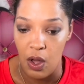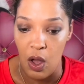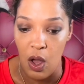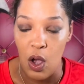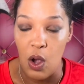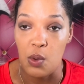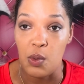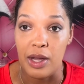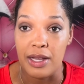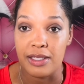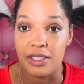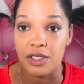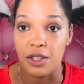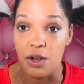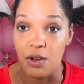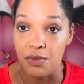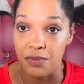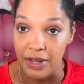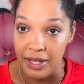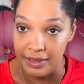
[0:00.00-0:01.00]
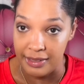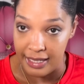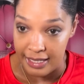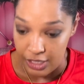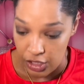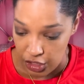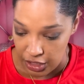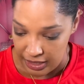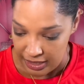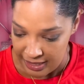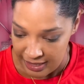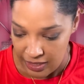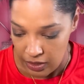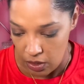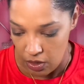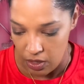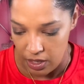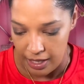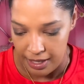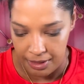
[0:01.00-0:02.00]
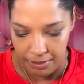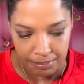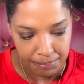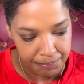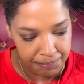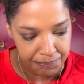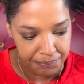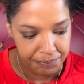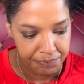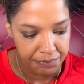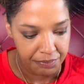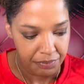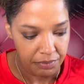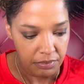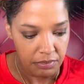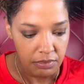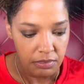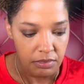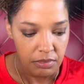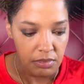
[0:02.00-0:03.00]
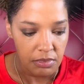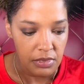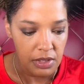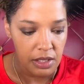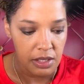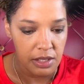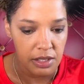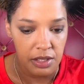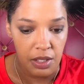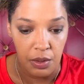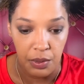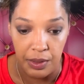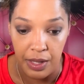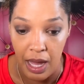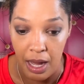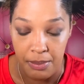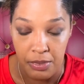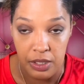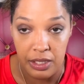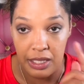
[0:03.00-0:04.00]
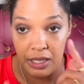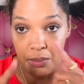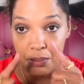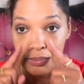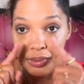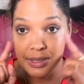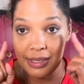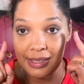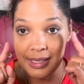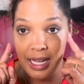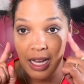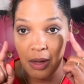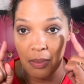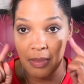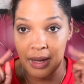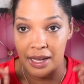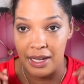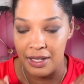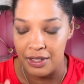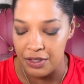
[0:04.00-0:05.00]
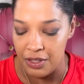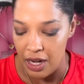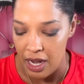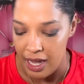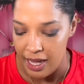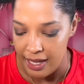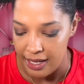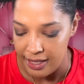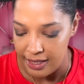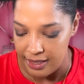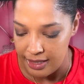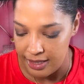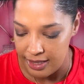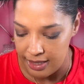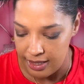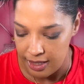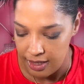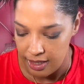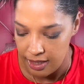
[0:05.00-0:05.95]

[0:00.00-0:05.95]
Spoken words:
All right, so foundation is on. So now I'm just gonna blend out my under eyes.